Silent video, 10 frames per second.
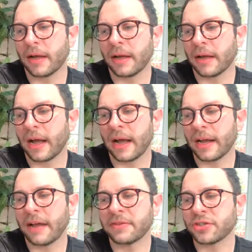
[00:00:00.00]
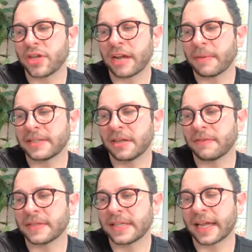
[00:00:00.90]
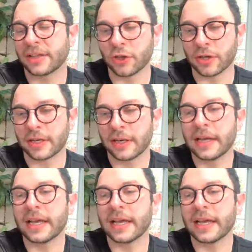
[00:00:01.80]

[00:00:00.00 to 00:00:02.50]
I have to shake myself and say, look,